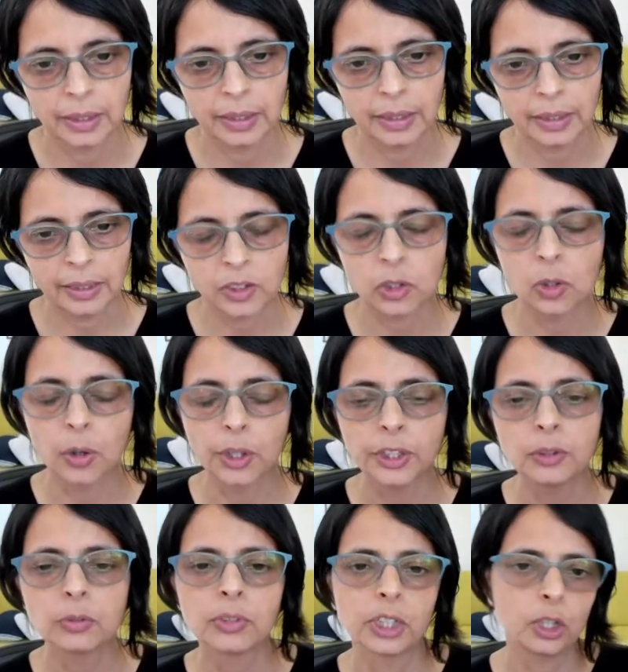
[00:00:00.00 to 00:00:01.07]
it's going
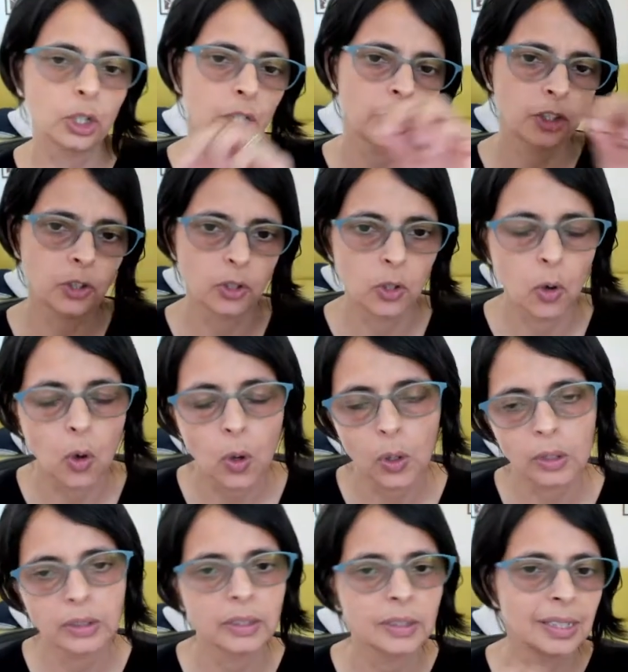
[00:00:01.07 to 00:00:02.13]
to recurse on
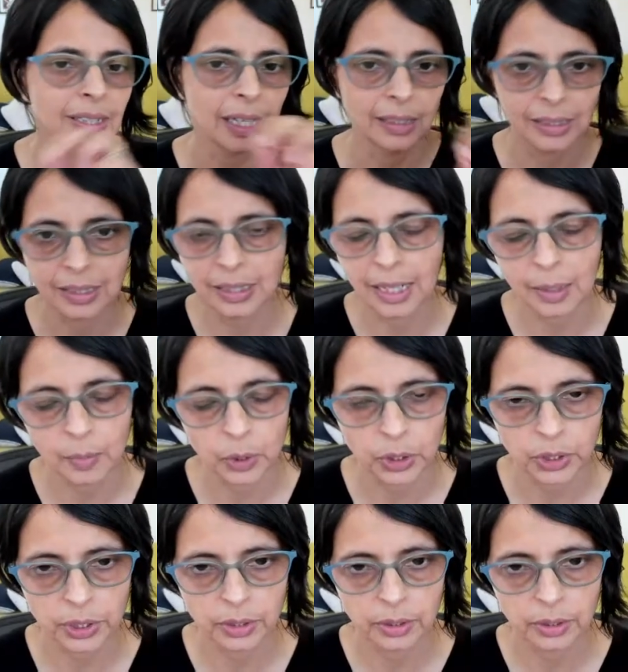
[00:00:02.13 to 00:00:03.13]
all the cell's neighbors.